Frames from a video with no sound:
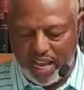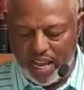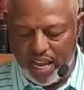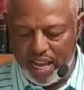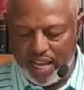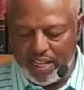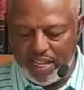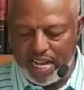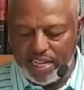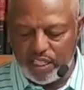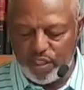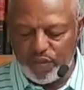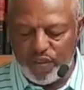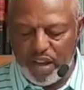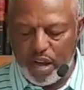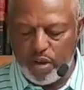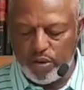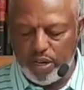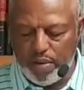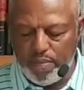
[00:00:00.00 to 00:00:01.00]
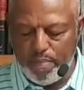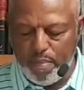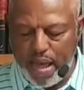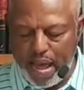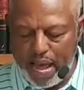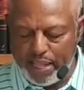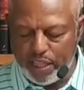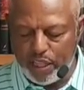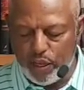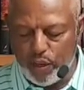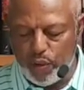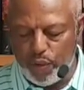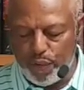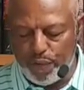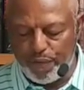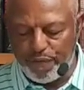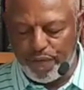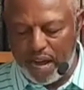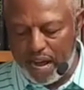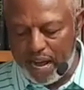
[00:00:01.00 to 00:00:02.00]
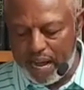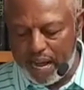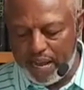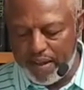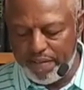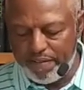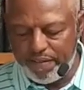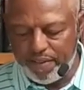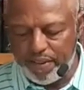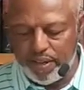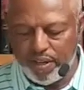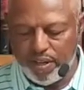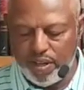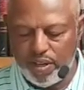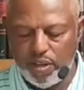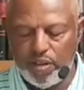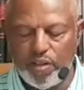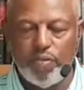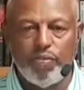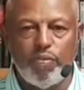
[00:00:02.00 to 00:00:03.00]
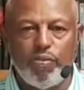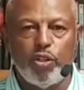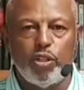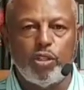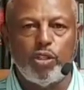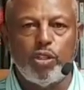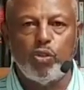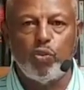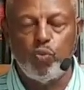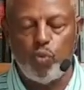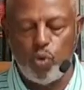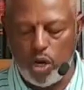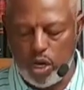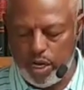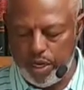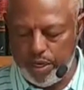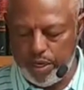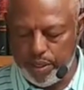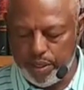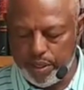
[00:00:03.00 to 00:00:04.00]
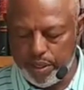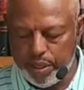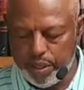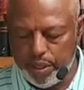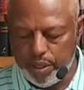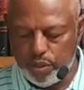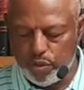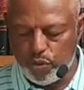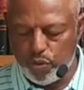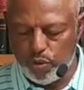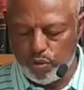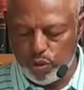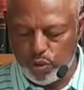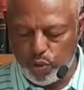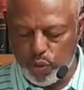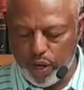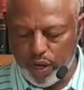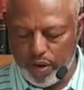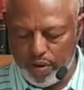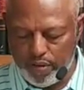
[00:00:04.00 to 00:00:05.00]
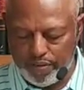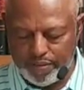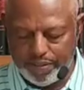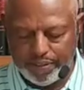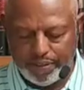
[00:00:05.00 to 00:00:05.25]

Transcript: and that's found in Matthew 5, verses 1 through 12.